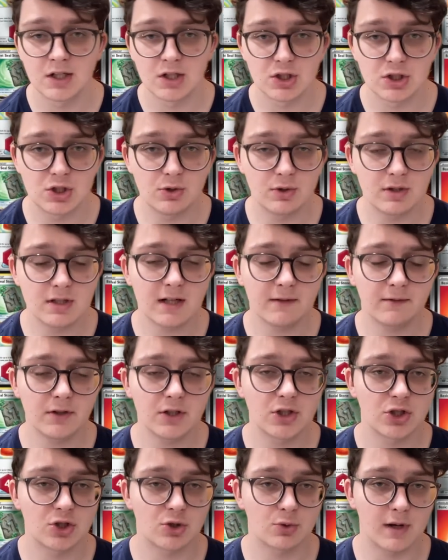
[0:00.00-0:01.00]
so you can definitely
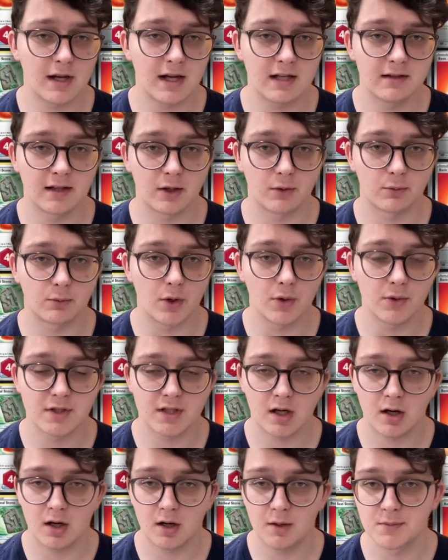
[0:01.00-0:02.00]
strand like
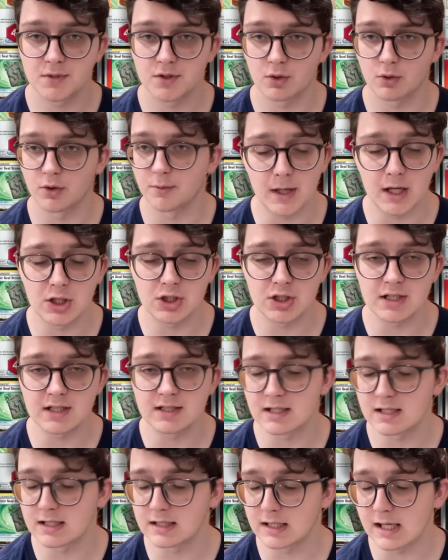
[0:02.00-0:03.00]
Rotoms or
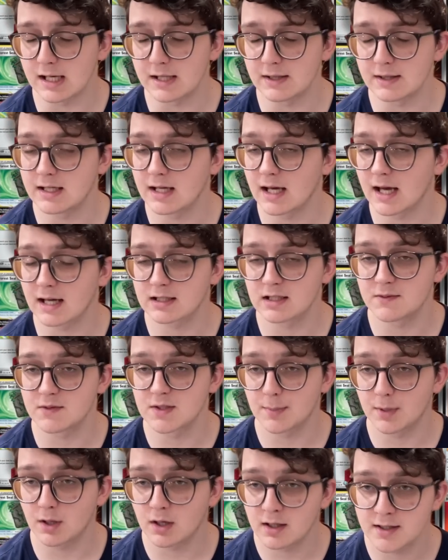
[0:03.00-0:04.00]
Pidgeys in the active
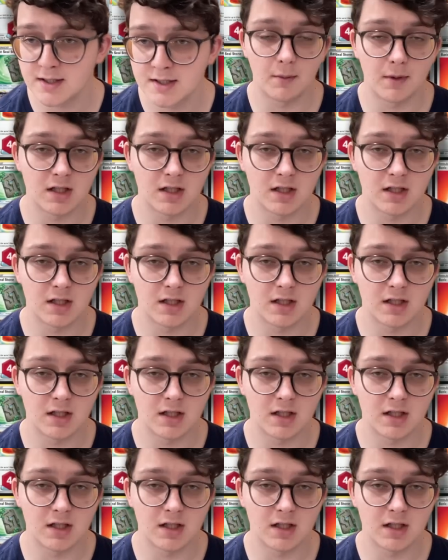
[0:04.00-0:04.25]
spots